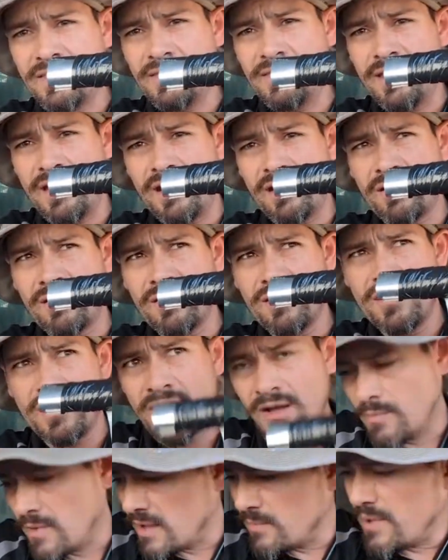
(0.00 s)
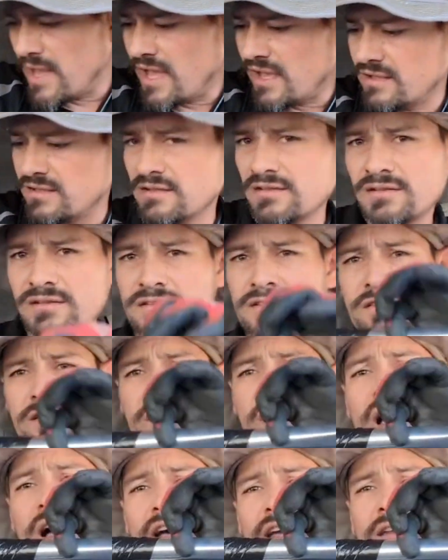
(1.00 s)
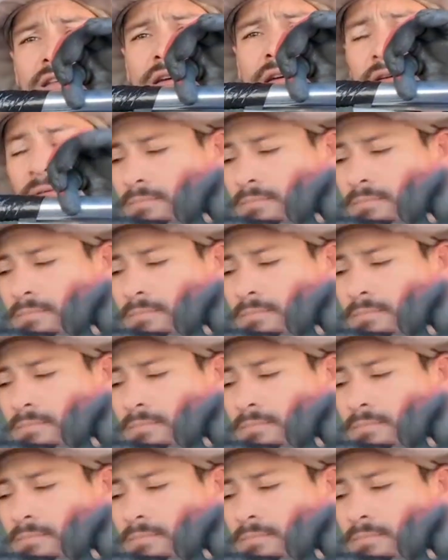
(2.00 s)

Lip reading: there on my bat slide,